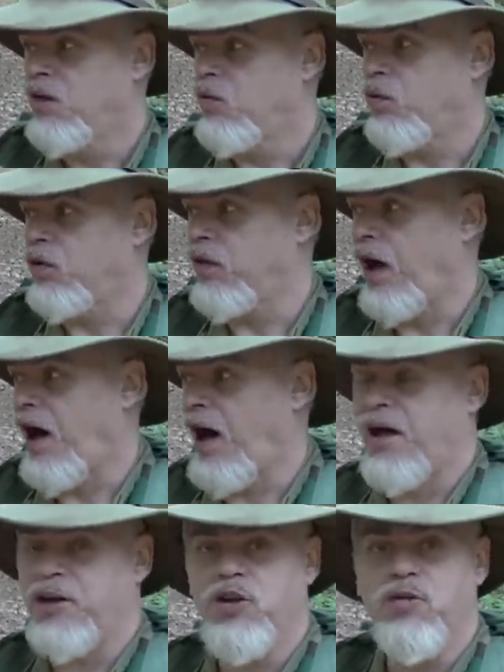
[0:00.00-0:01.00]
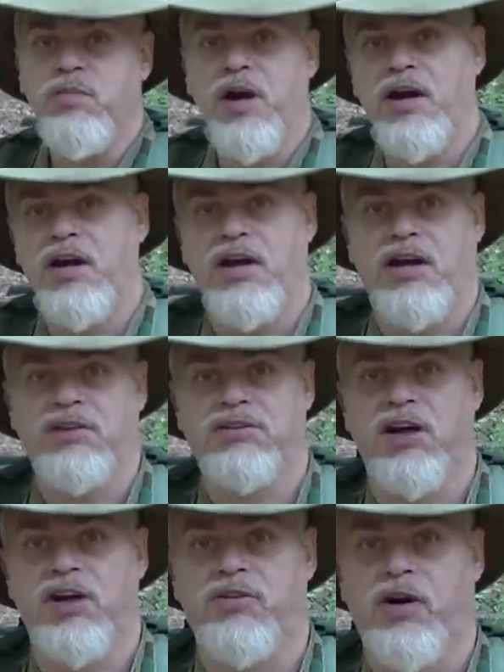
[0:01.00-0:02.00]
where the high humidity and
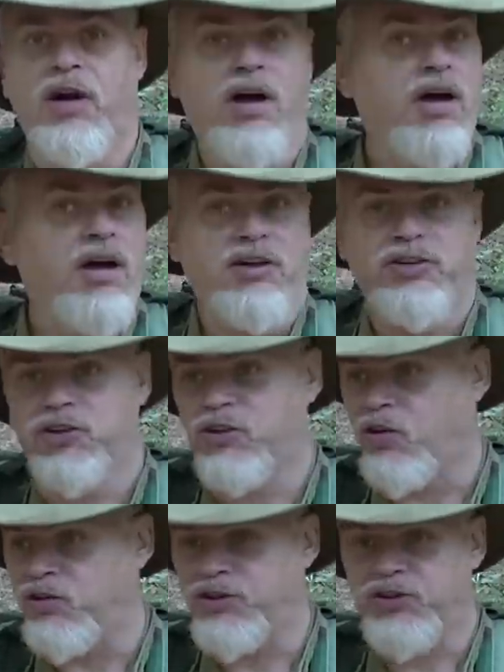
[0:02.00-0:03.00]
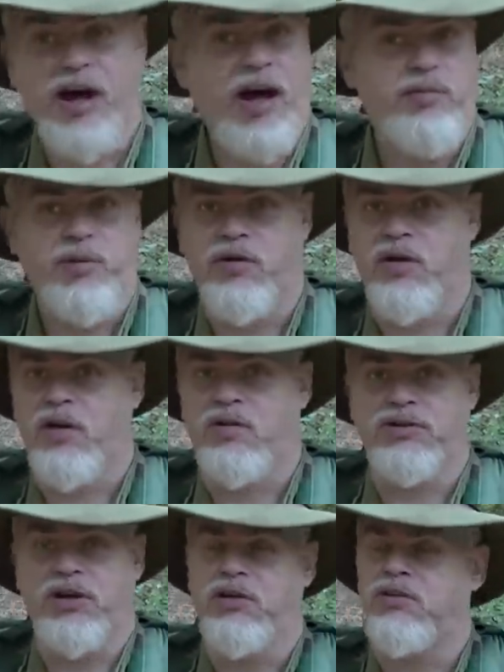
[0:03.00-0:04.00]
etc. is just going to sap your
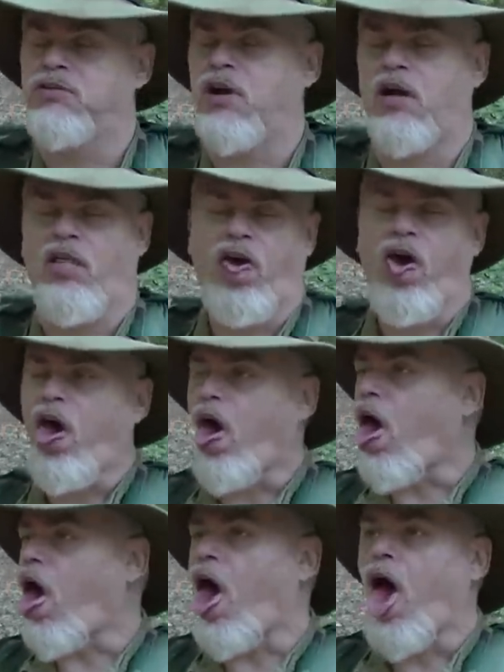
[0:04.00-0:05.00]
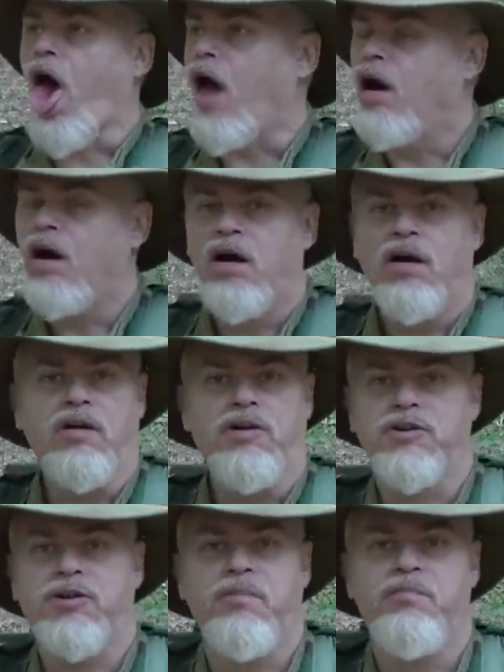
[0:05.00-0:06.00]
energy and you're just like, Ugh. you
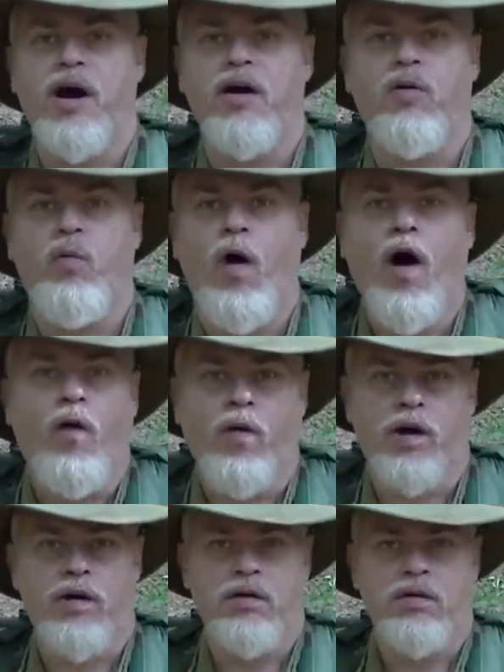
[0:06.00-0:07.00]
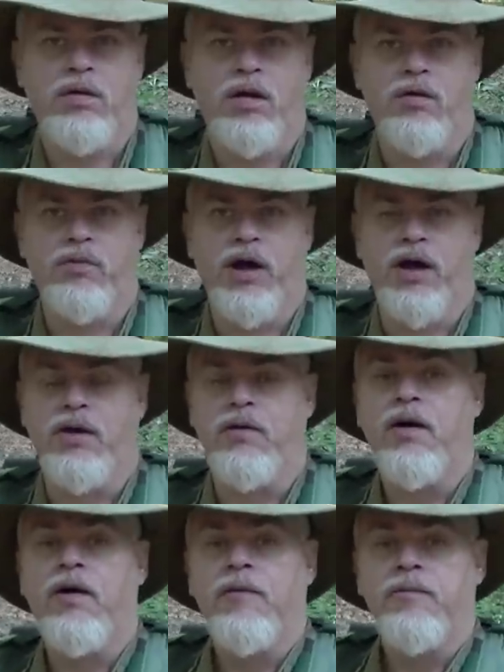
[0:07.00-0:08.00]
just can barely walk, okay?
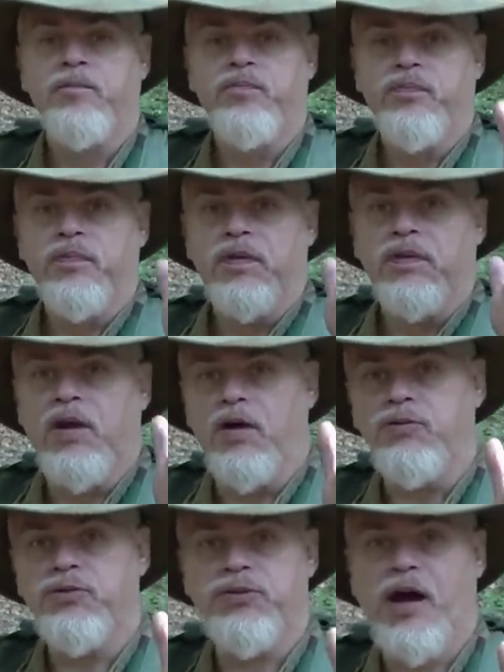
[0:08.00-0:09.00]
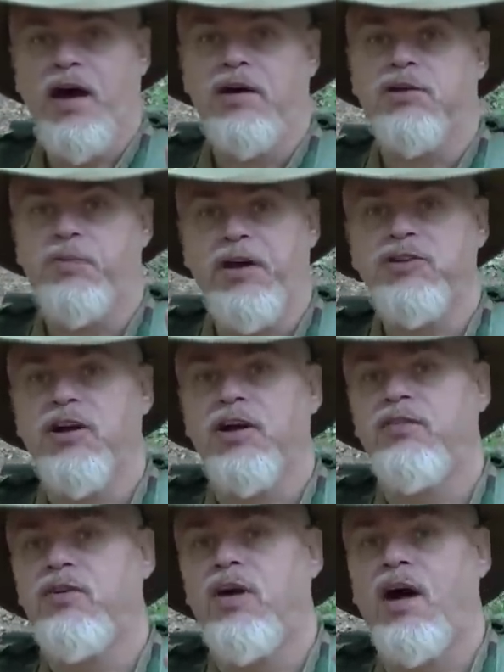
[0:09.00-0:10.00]
Those are times, especially
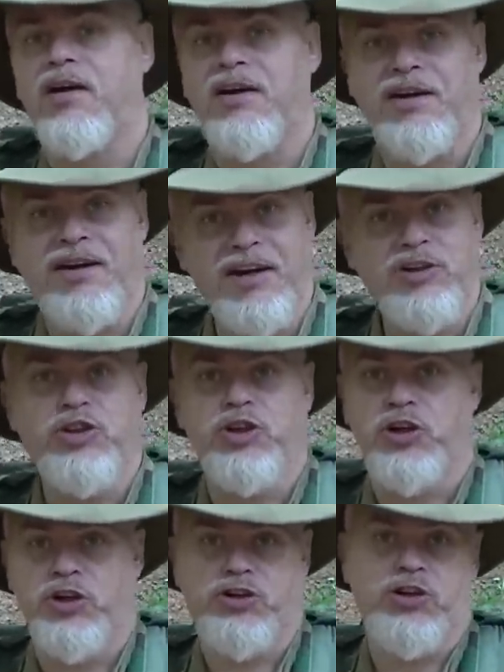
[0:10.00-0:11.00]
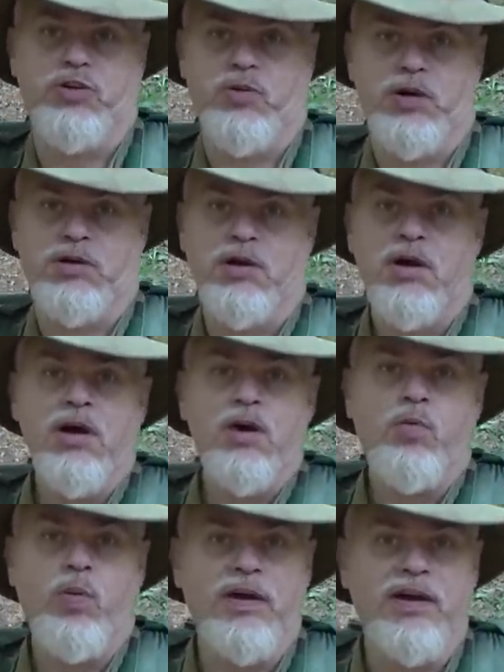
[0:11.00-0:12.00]
if you're not conditioned to it.
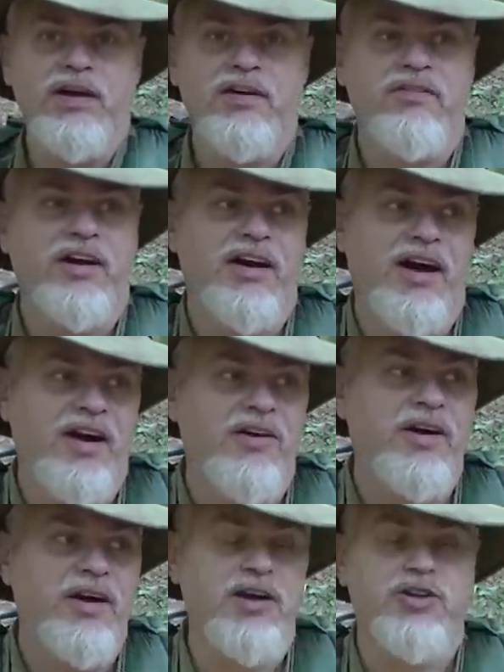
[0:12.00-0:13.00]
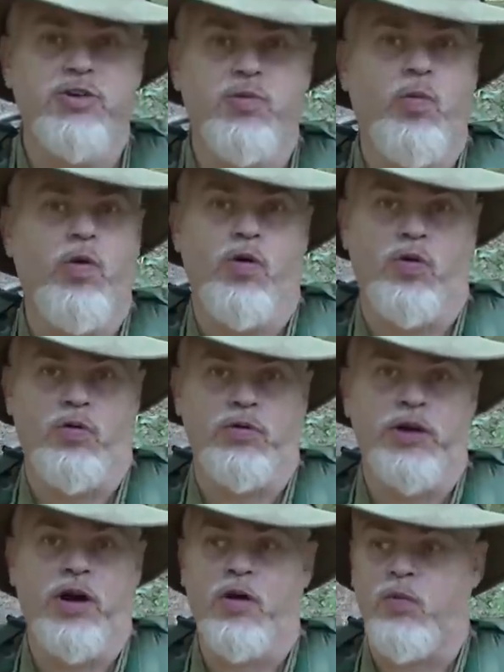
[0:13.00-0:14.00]
We live in an air-conditioned world,
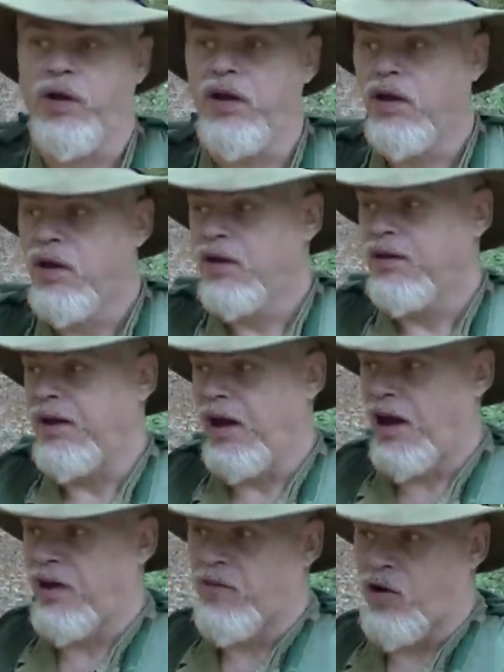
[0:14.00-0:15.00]
you know, we get out of